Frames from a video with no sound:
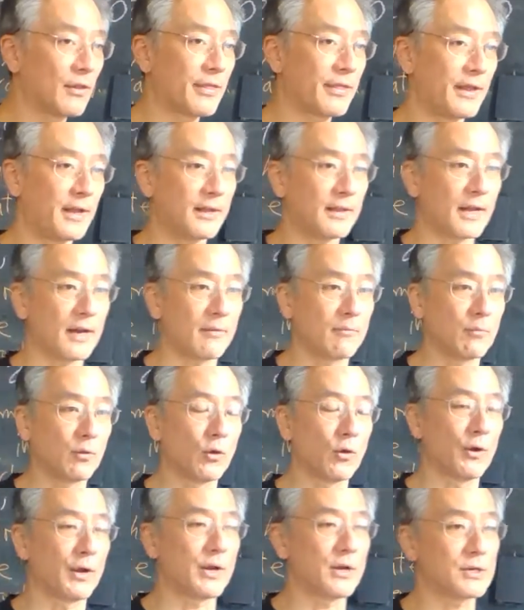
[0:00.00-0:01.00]
thing that
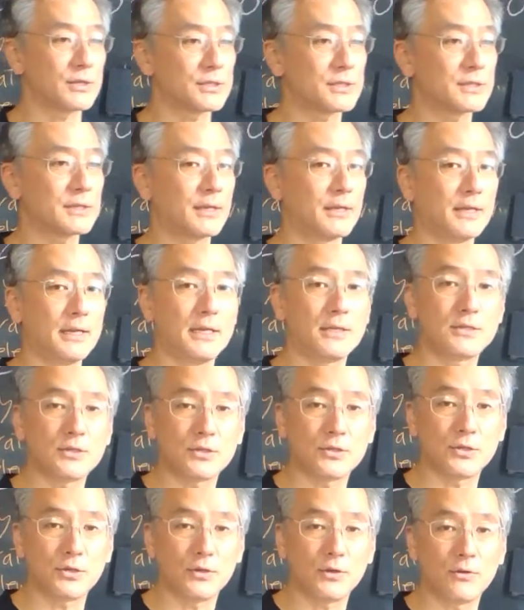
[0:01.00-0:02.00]
employers need to
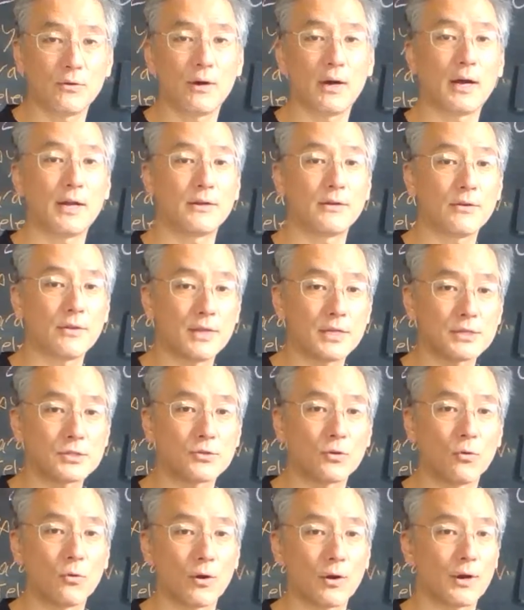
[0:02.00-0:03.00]
do under this
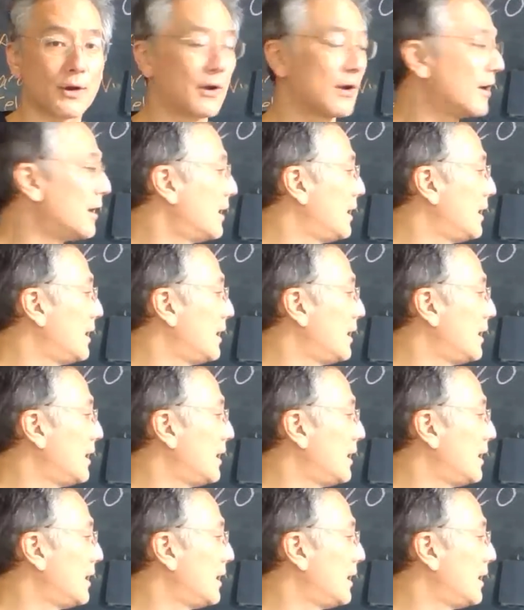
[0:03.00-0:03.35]
order